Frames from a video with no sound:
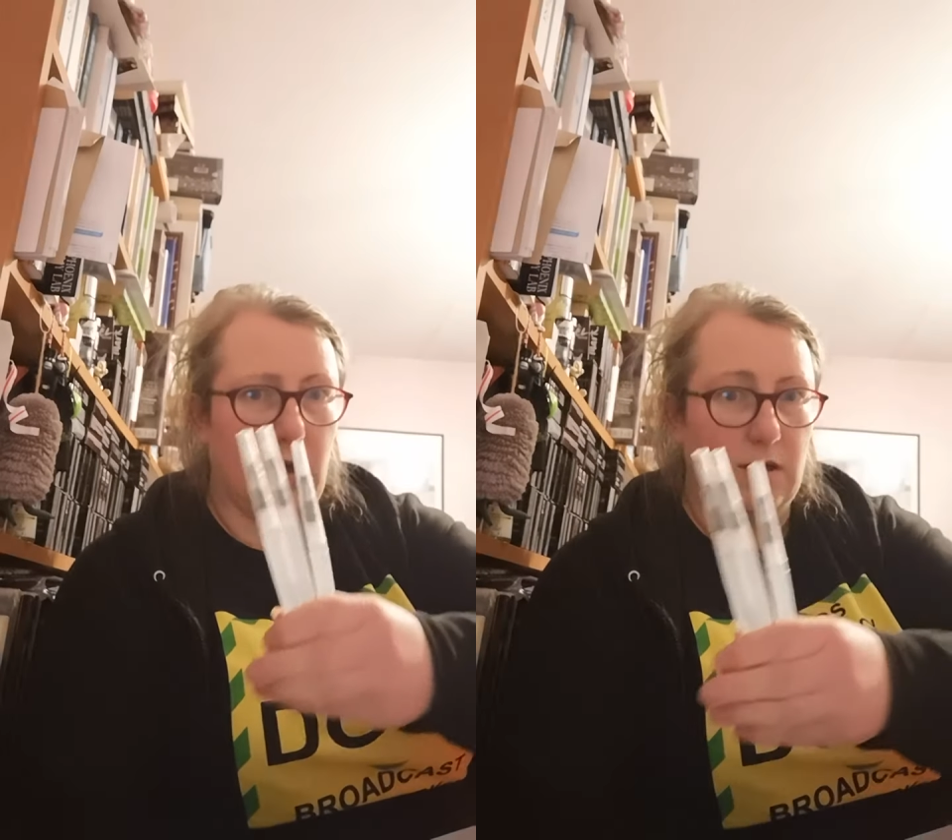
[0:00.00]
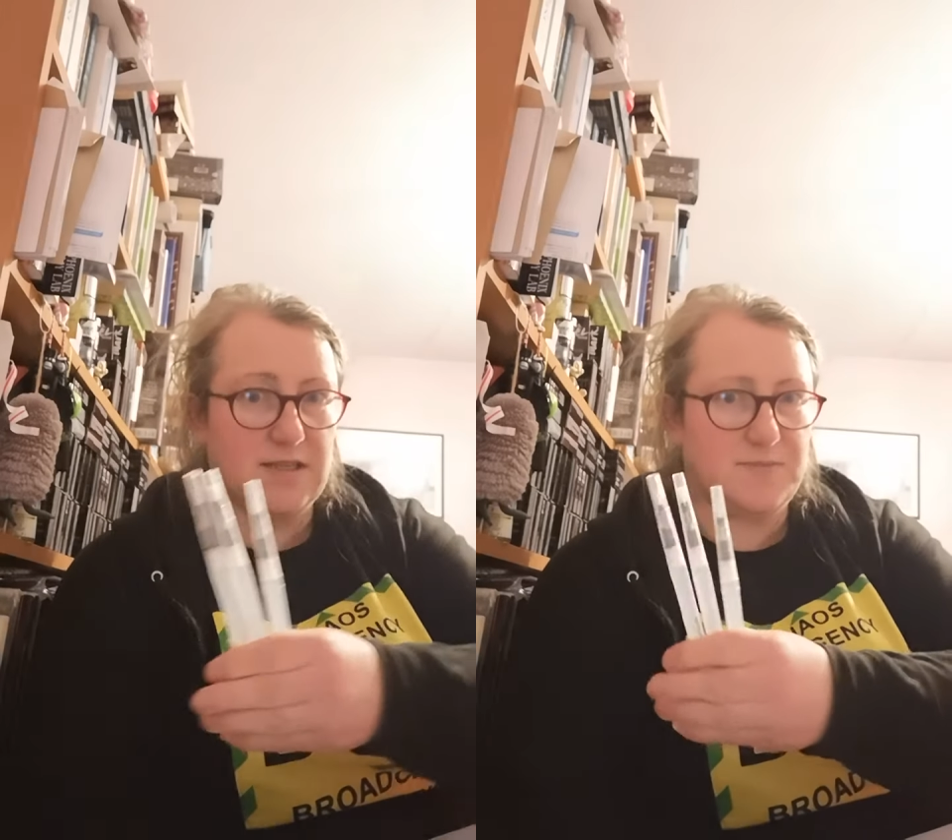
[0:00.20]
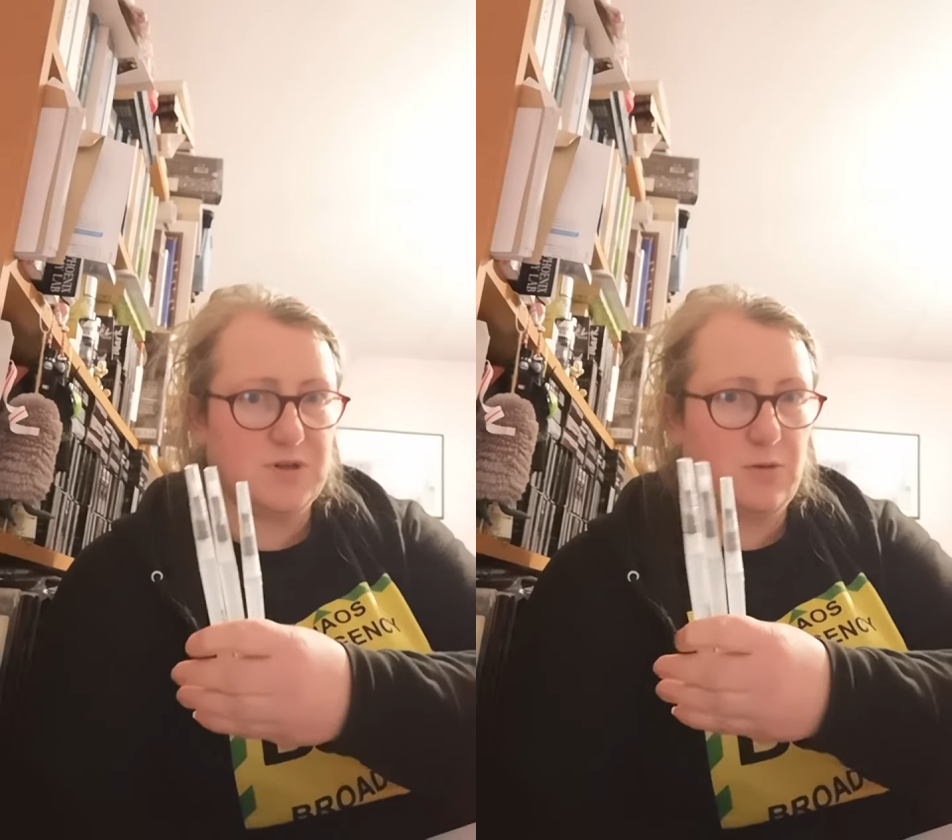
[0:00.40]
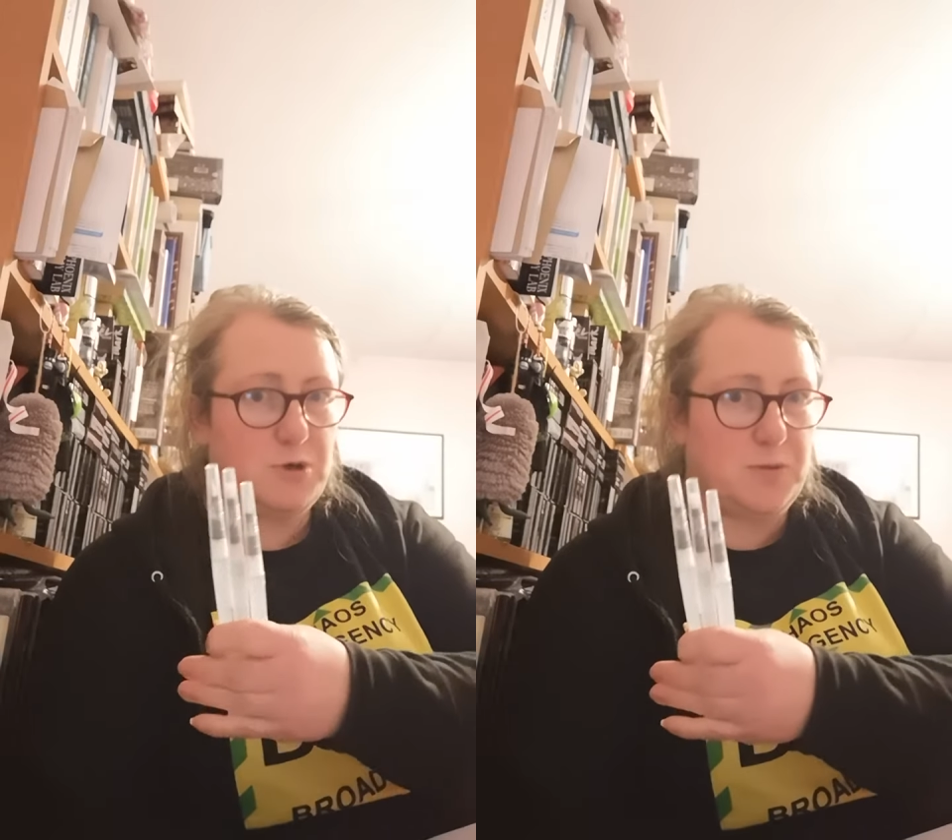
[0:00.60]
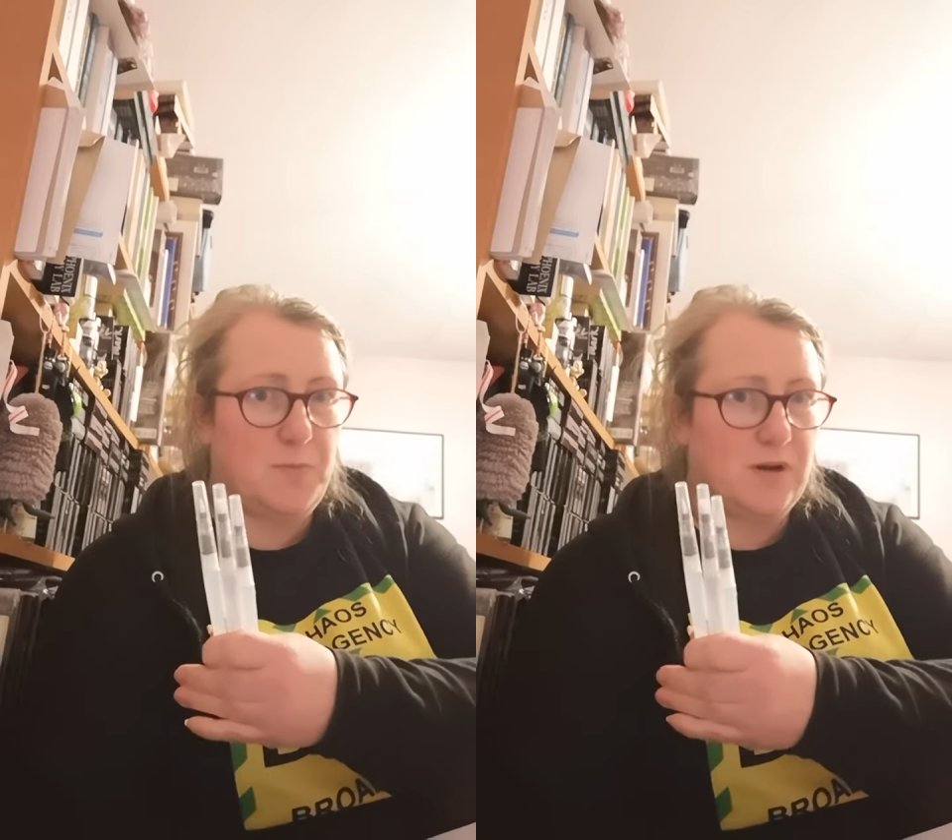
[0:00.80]
art
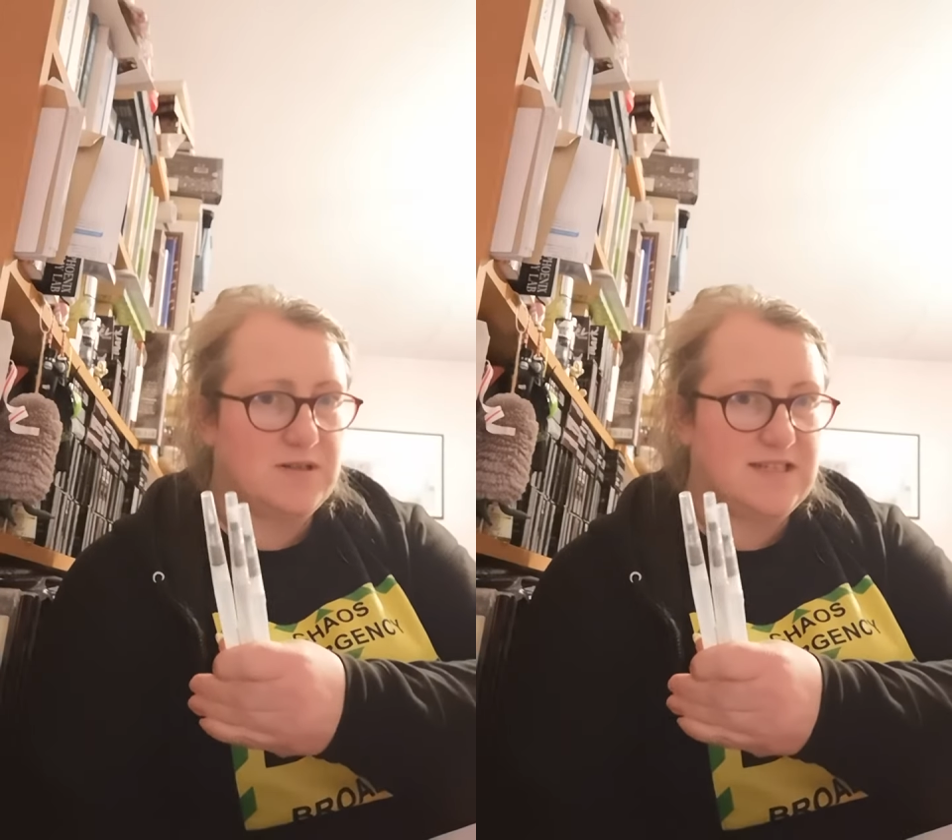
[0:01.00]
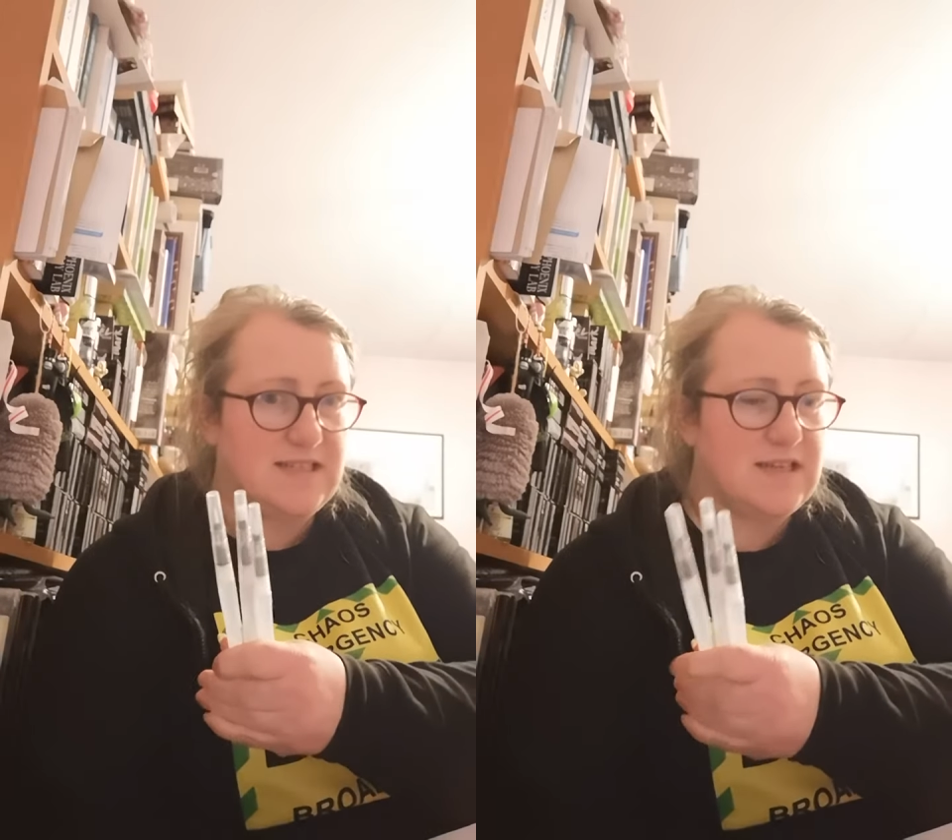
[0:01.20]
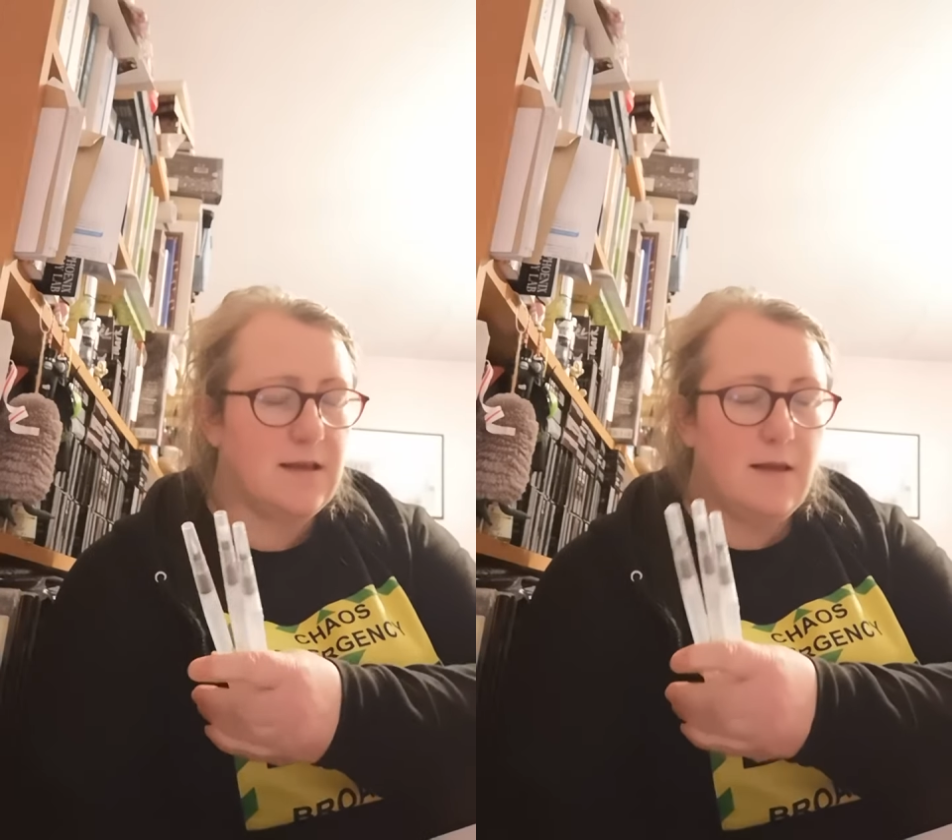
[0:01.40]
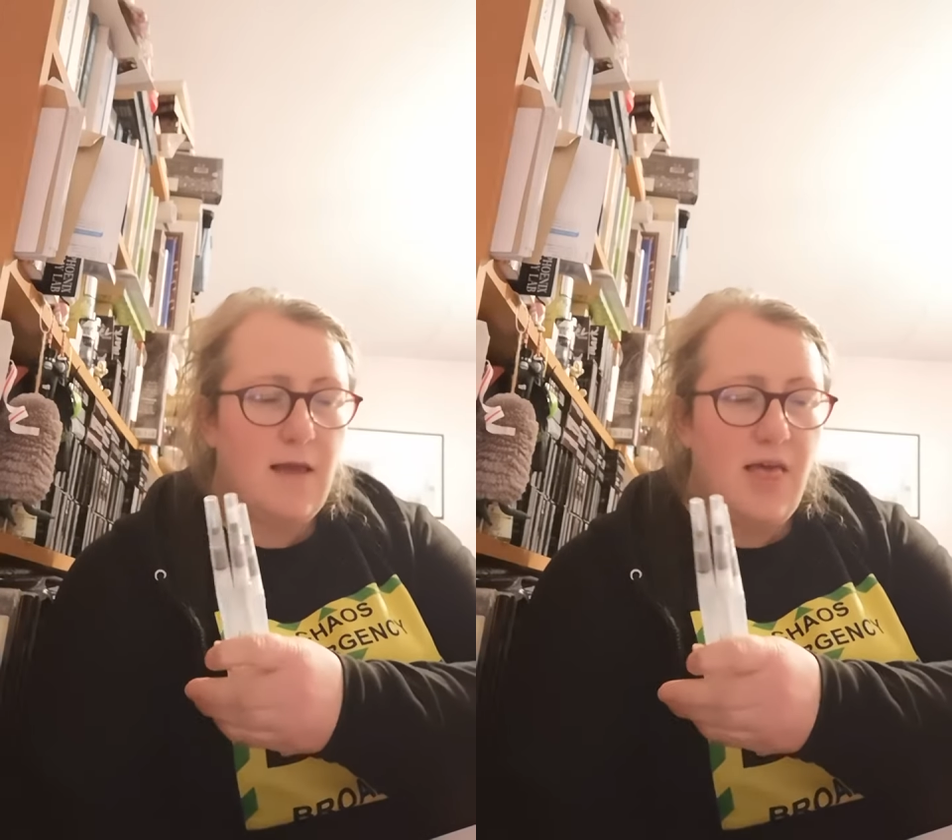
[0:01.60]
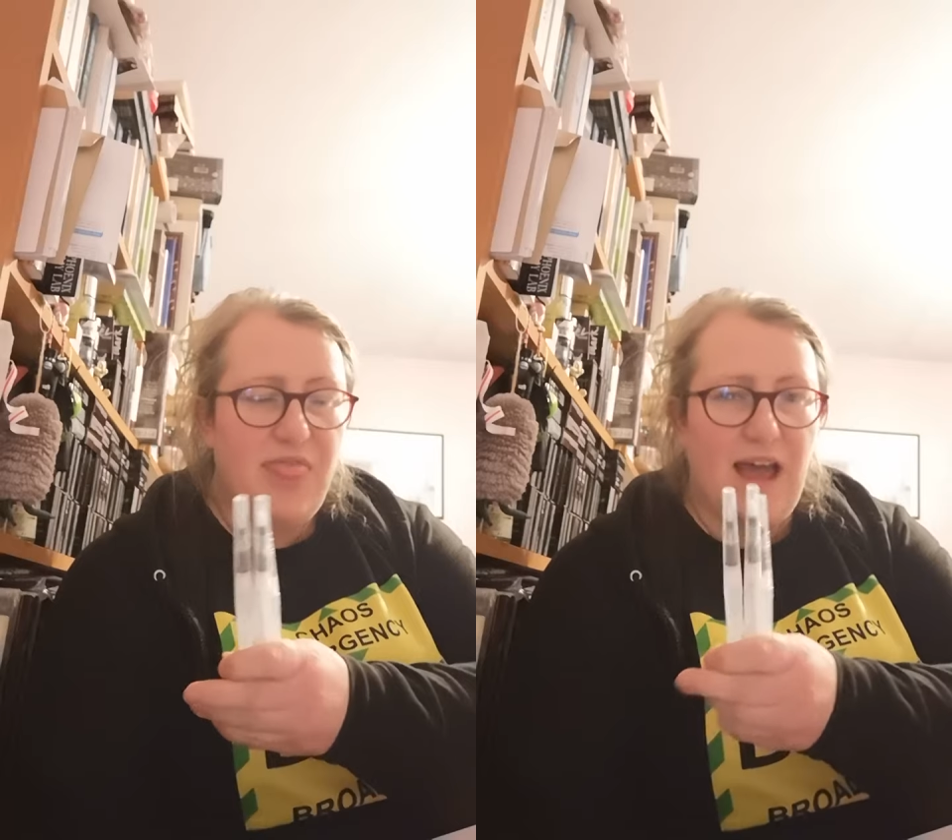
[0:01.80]
subscription boxes
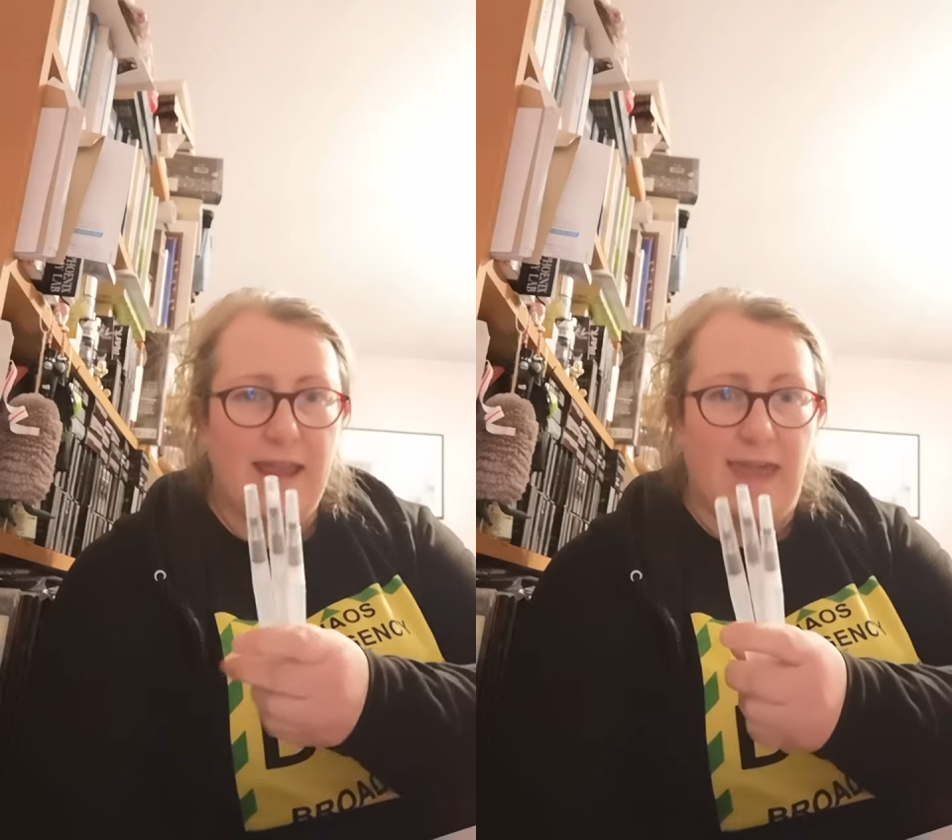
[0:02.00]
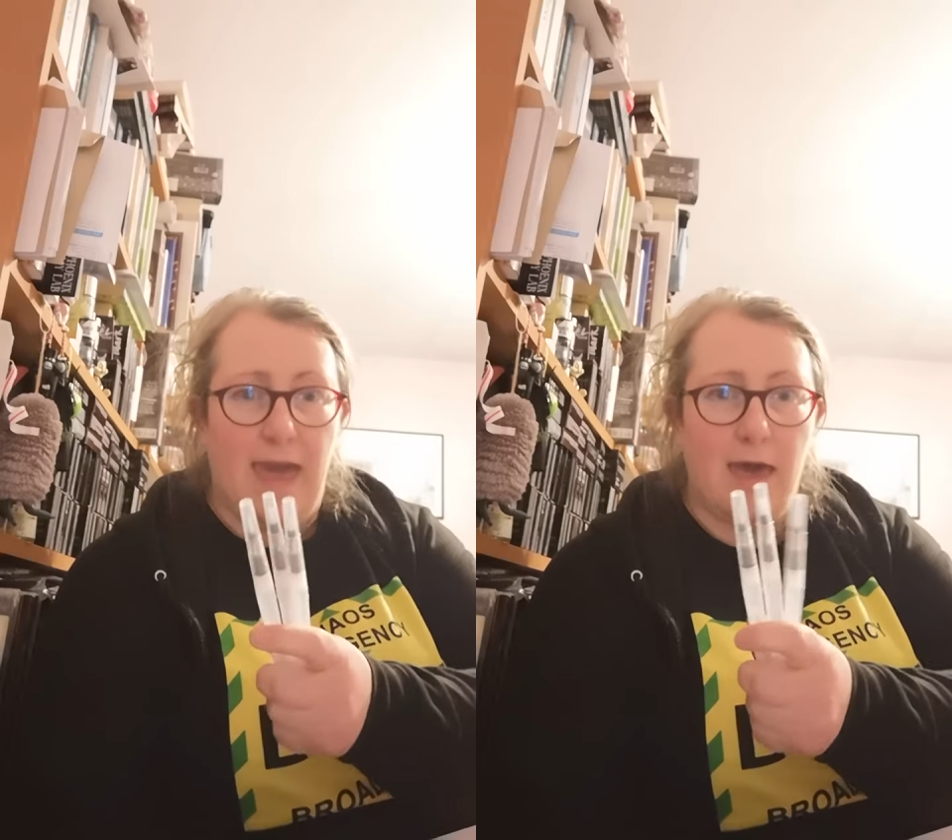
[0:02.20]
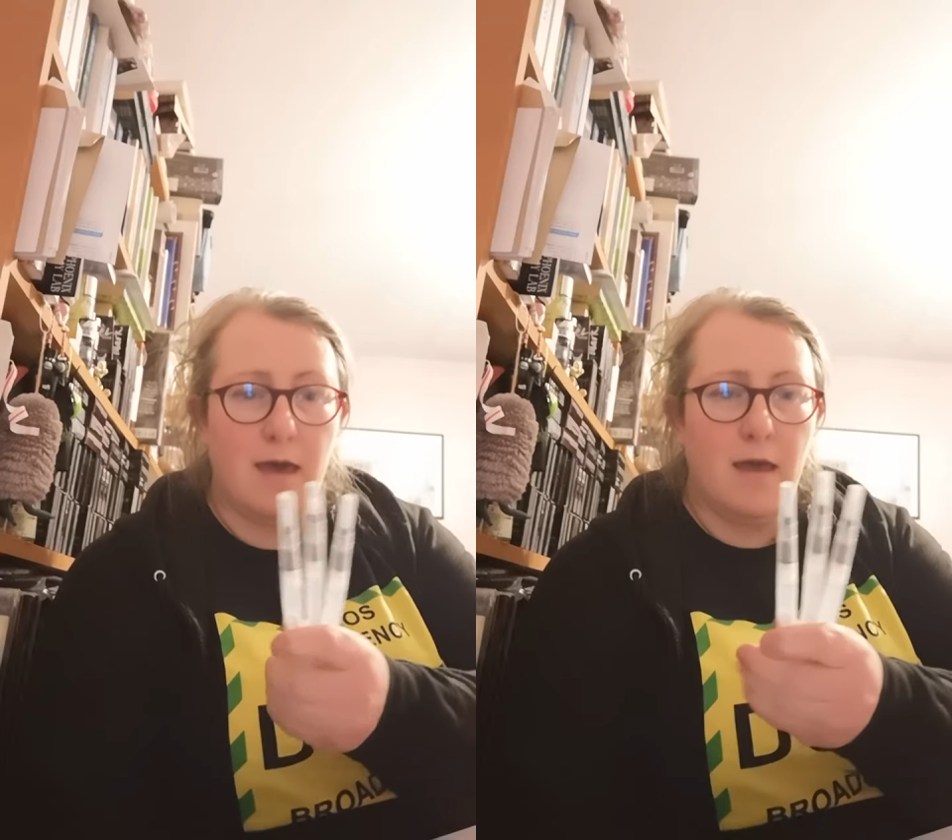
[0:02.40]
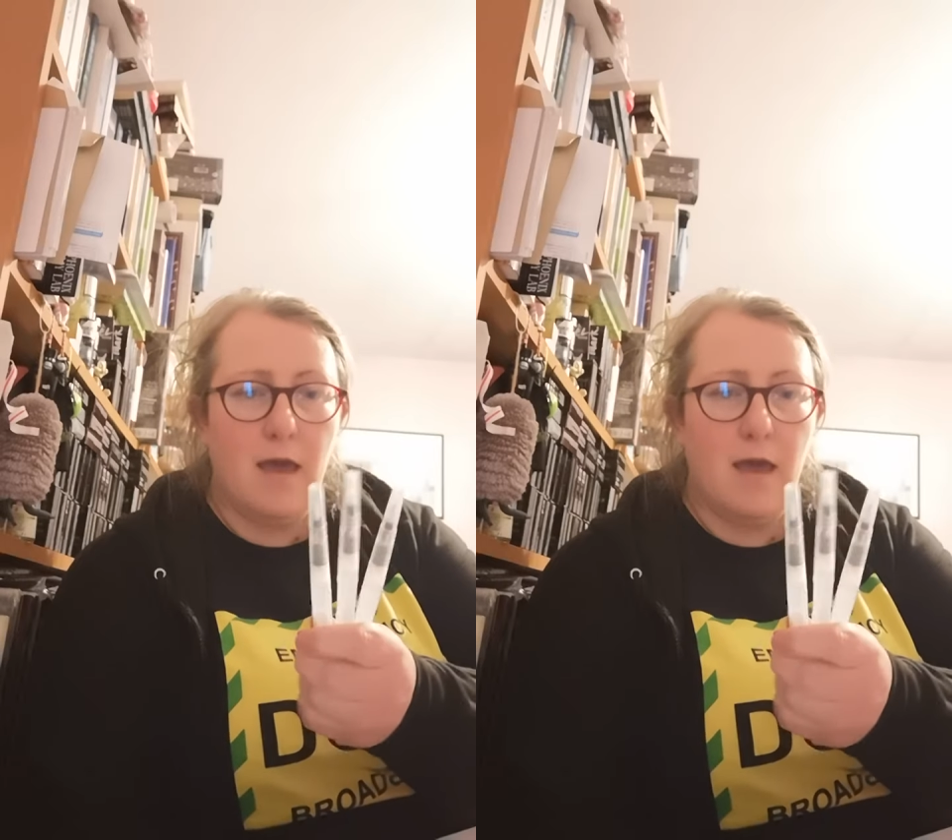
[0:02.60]
that I get,